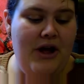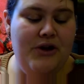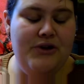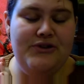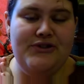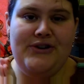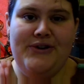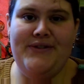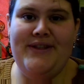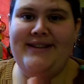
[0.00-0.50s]

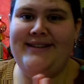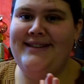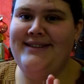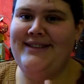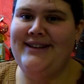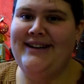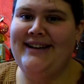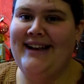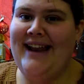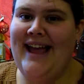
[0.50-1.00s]
So this is
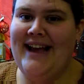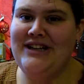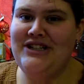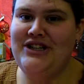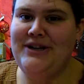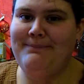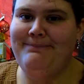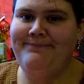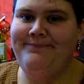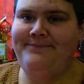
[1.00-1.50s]
the
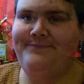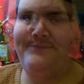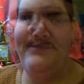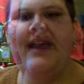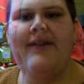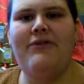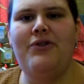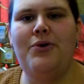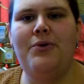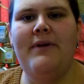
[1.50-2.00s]
collection. If you
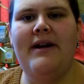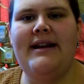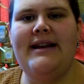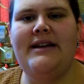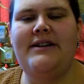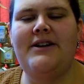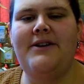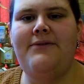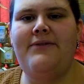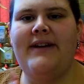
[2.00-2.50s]
haven't
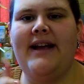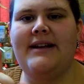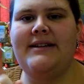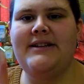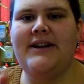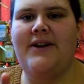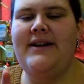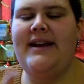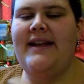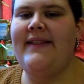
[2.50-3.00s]
already, don't forget
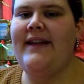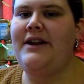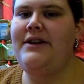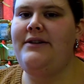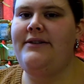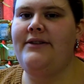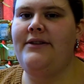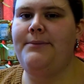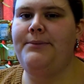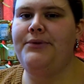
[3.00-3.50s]
to go and hit
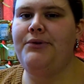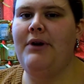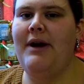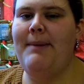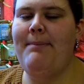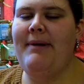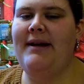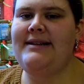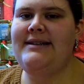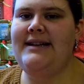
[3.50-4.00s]
that
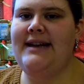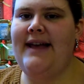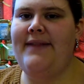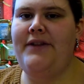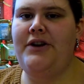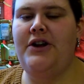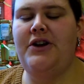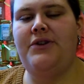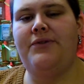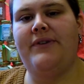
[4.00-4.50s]
subscribe button and
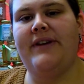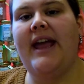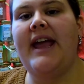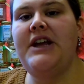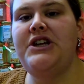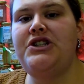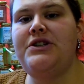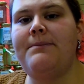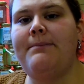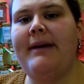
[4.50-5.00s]
the
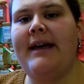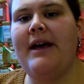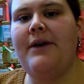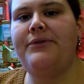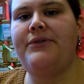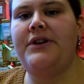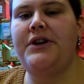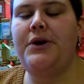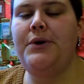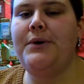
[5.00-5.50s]
notification bell
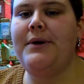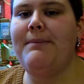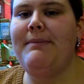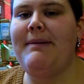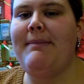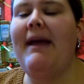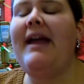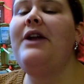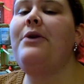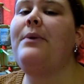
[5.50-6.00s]
so you can
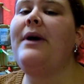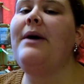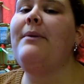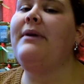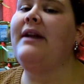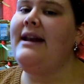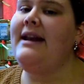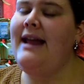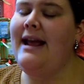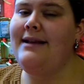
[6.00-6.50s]
be made aware
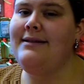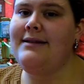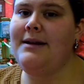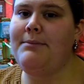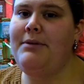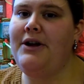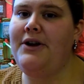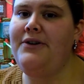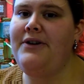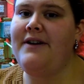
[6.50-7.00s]
when I next
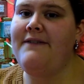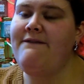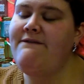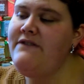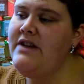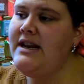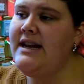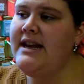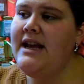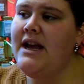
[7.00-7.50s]
upload a
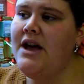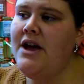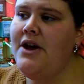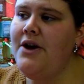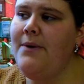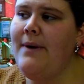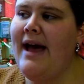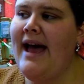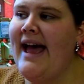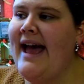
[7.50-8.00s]

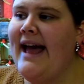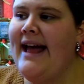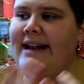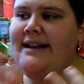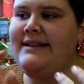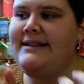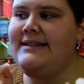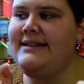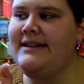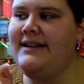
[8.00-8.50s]
video.
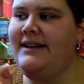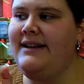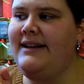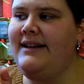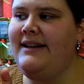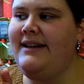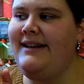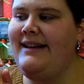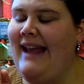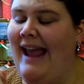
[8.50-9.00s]
And
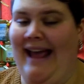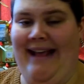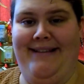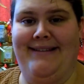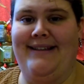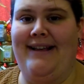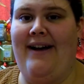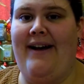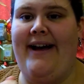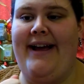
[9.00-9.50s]

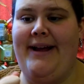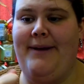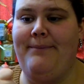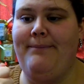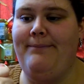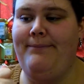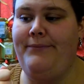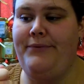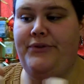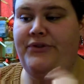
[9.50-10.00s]
yes, I
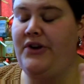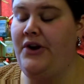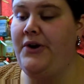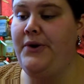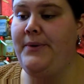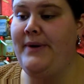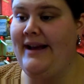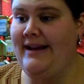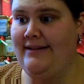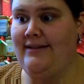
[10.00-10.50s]
am
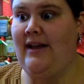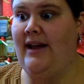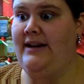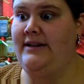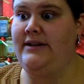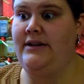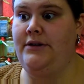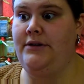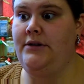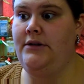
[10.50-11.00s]
so
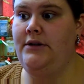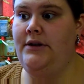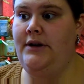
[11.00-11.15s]
excited,